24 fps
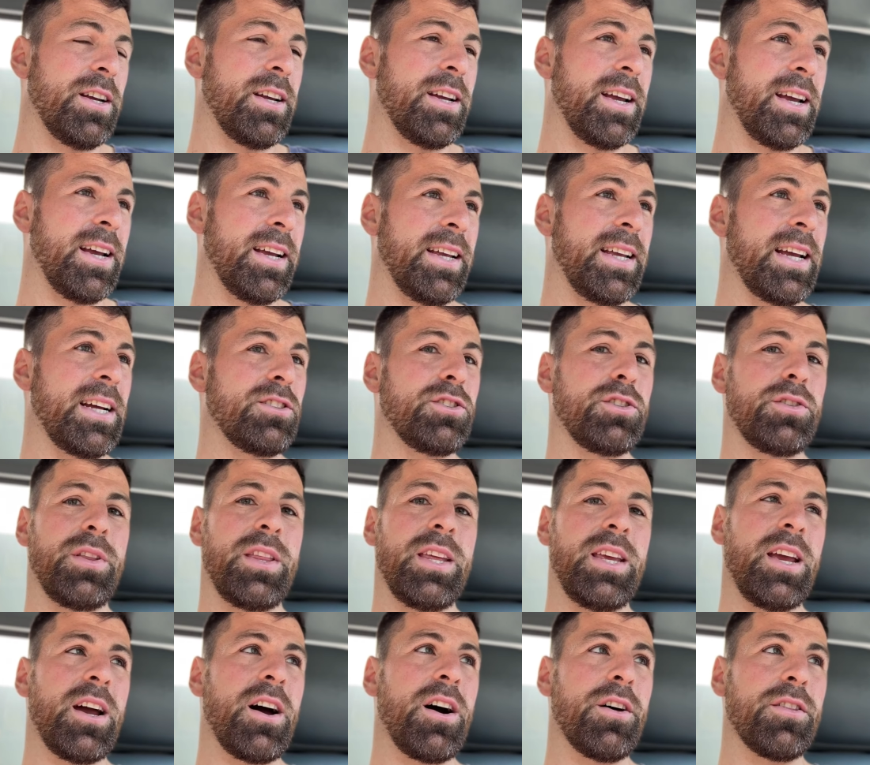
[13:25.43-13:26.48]
and get to
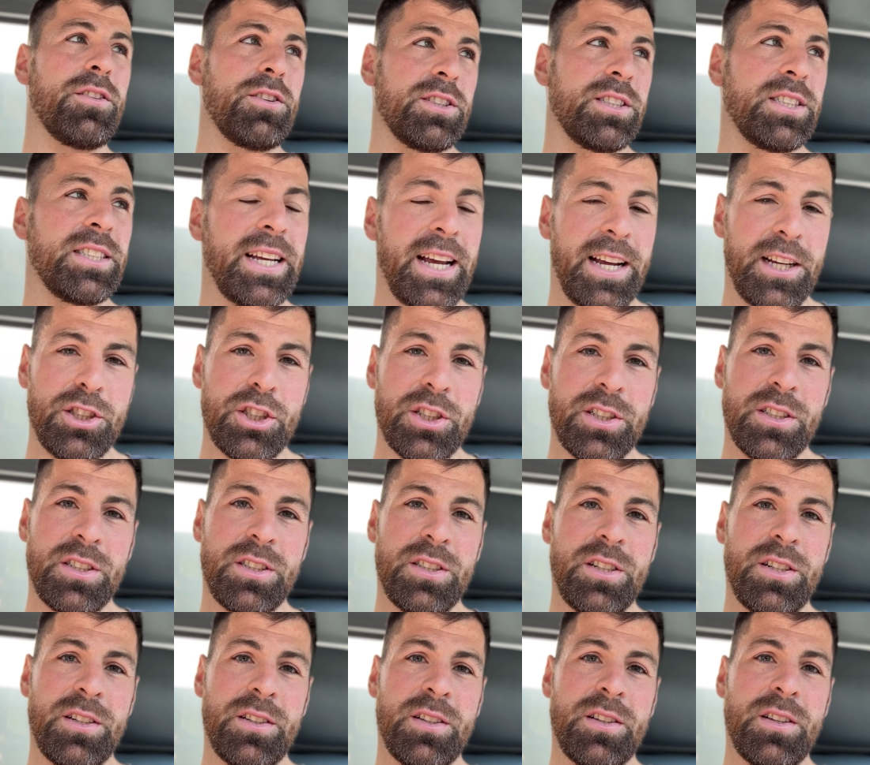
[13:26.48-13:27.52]
the other
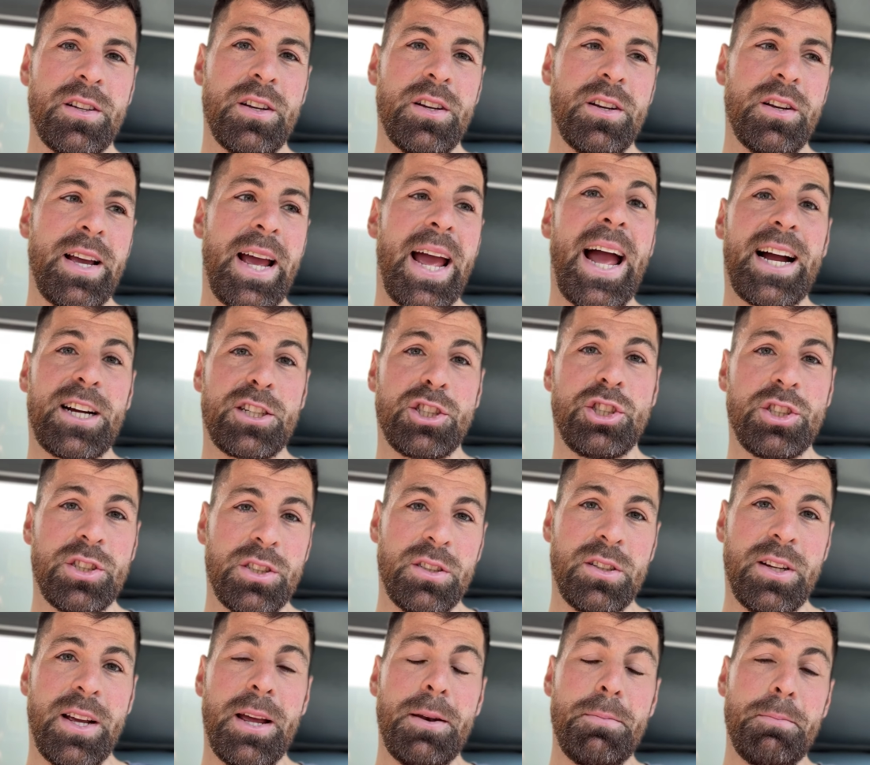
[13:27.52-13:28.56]
stages,
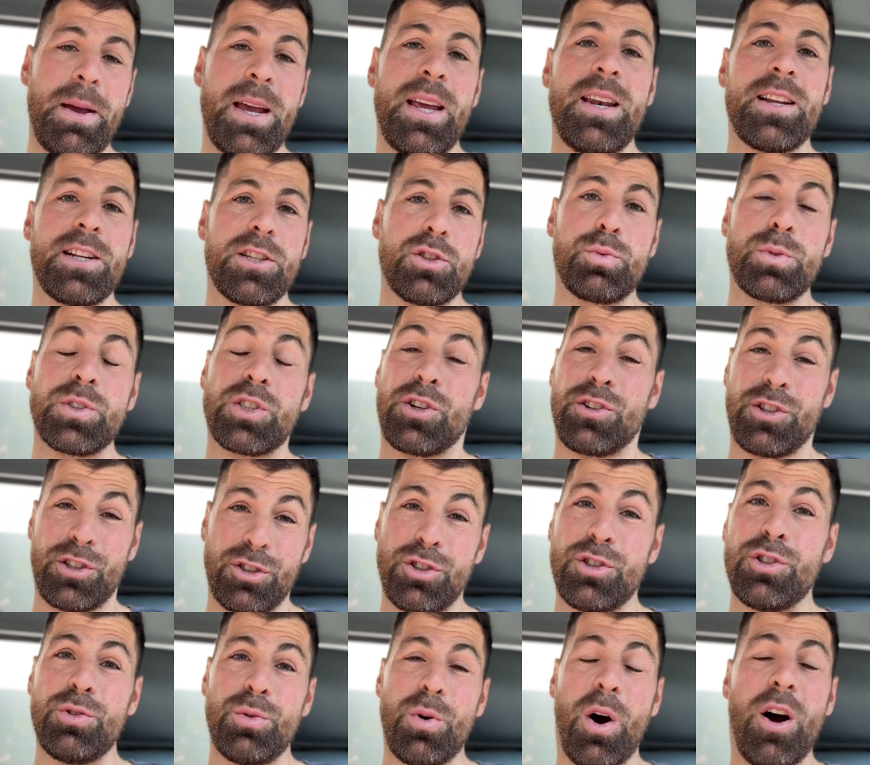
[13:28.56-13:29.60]
action and maintenance, which are the
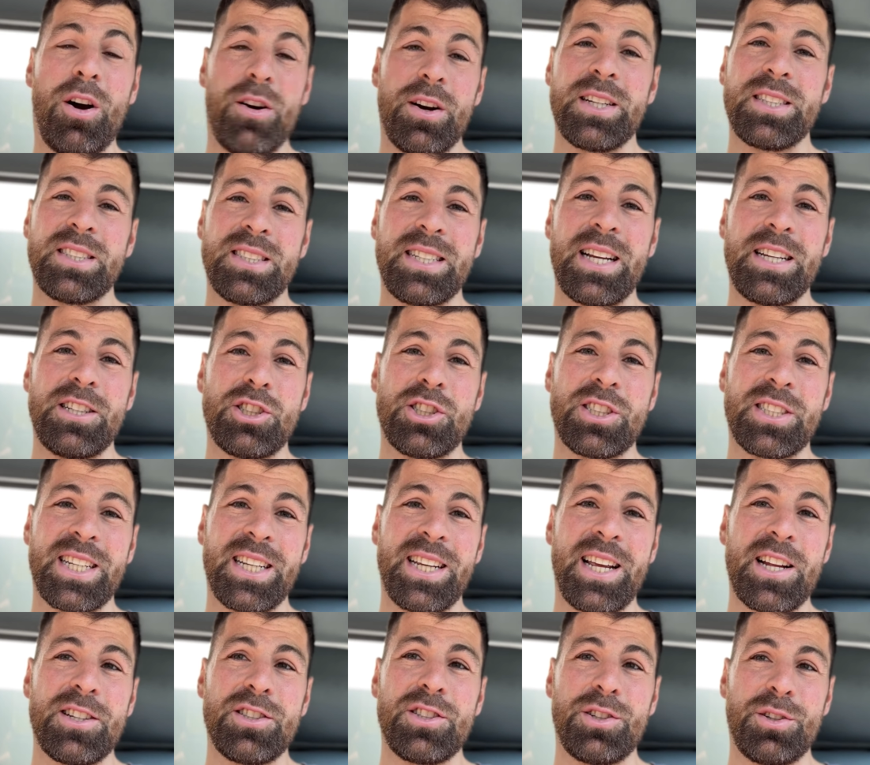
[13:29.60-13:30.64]
2 hardest stages to
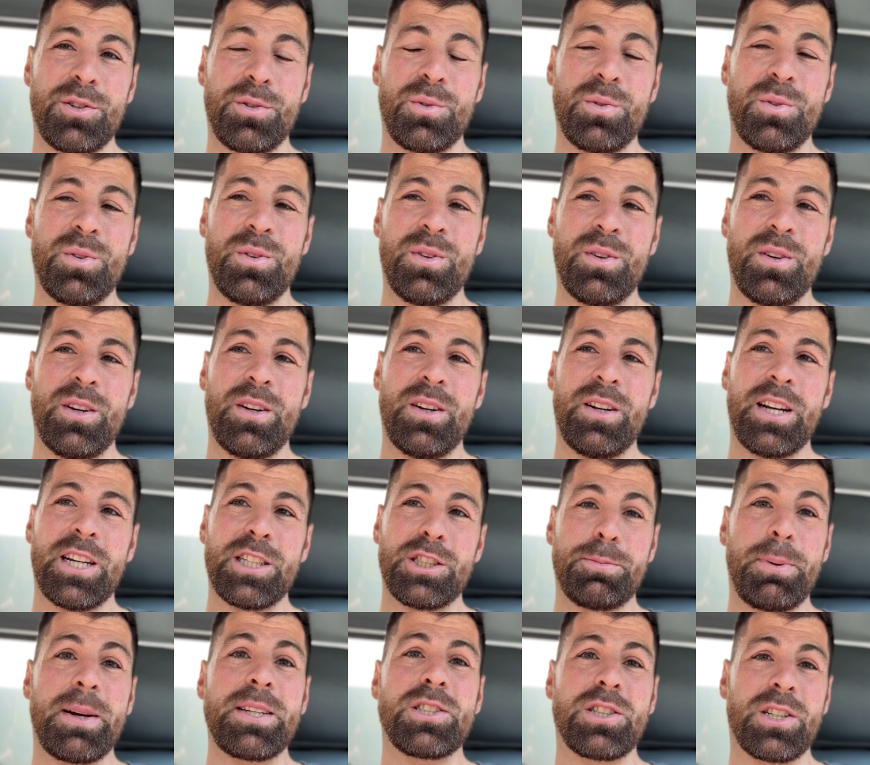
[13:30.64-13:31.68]
get to,
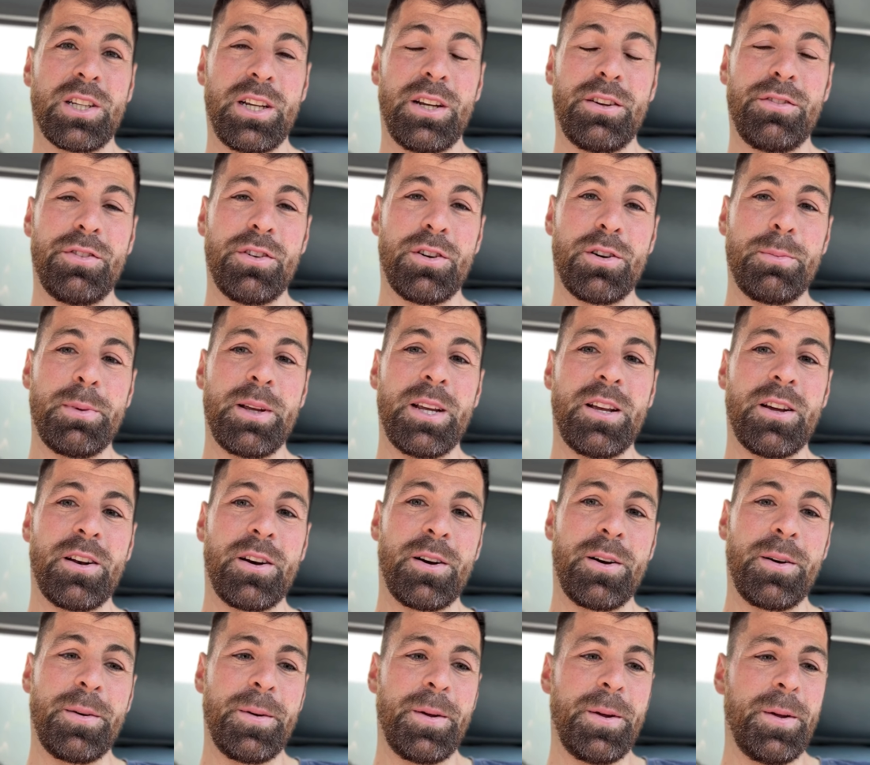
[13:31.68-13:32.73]
especially if you're a beginner,